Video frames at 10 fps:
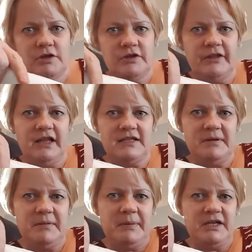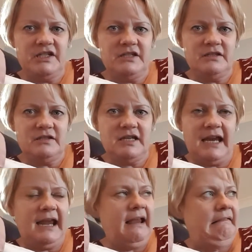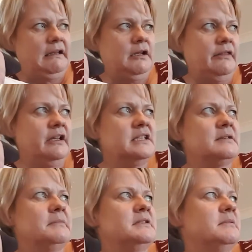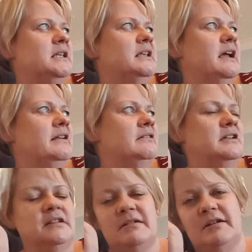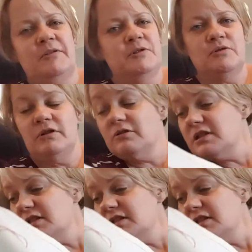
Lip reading: So I think that's maybe page 10. I think it's something like 9 right there. I could have told you.